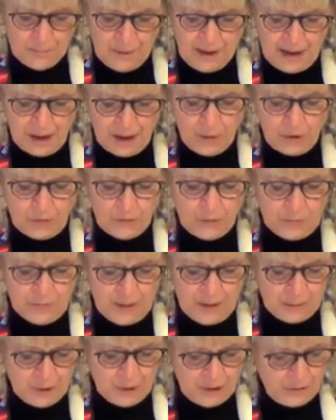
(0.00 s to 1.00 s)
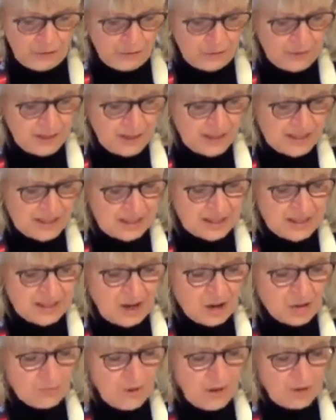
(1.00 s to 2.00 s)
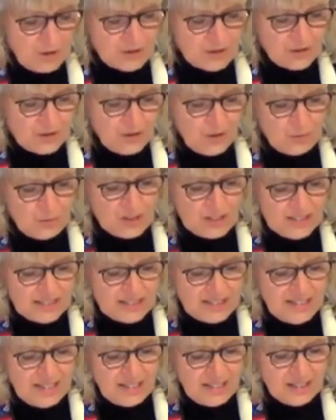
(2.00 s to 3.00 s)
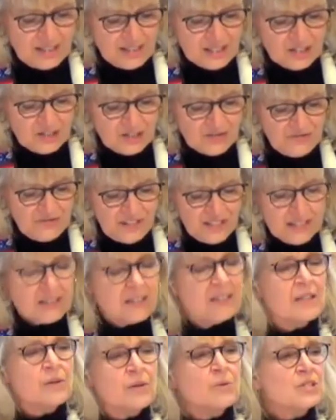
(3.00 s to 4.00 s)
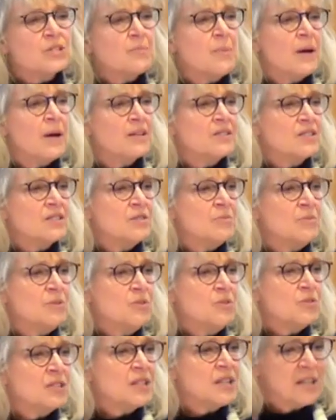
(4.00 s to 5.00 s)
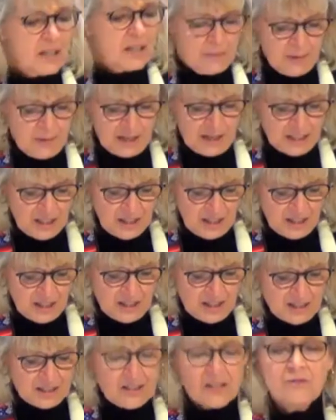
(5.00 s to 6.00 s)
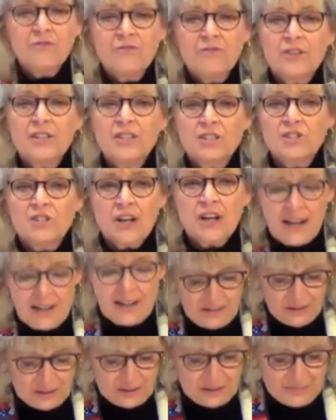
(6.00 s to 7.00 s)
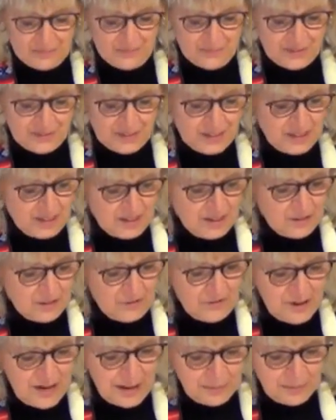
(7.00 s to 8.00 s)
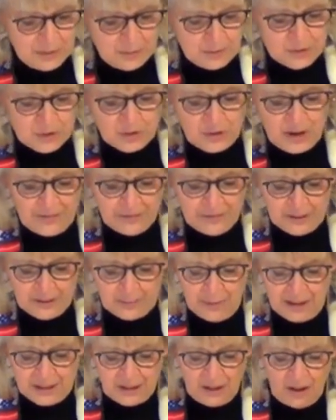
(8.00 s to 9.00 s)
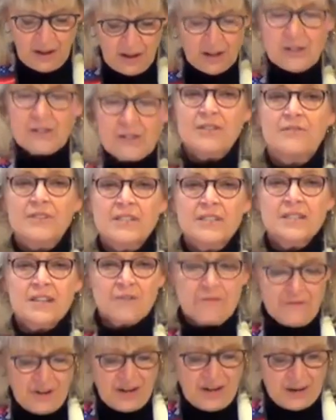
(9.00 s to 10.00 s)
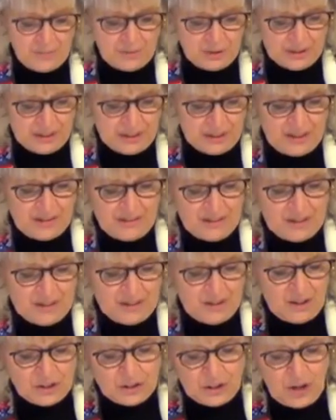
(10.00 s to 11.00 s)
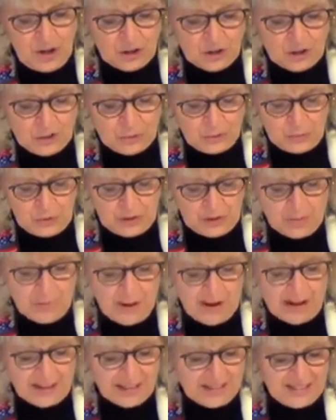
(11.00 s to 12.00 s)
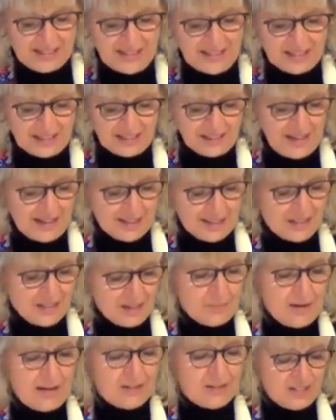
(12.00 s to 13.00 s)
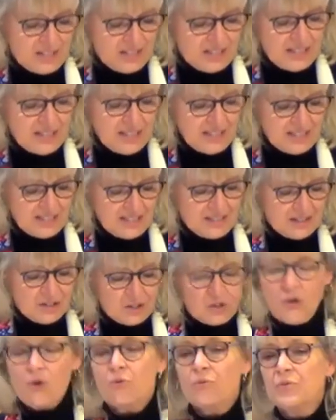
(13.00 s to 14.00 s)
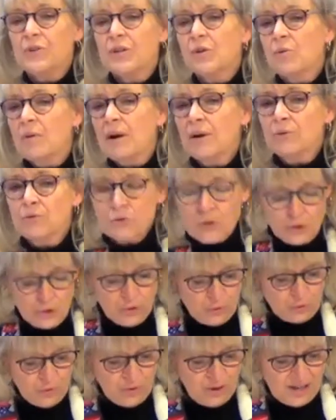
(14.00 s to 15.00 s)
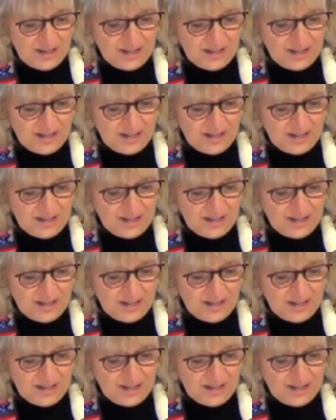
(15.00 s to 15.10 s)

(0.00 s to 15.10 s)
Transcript: powerful memory for me as a young mother was seeing this feeling response to music in my infant child. The family was traveling by car to visit family. Our daughters were in the back seat, Eliza about six and Sophie around two,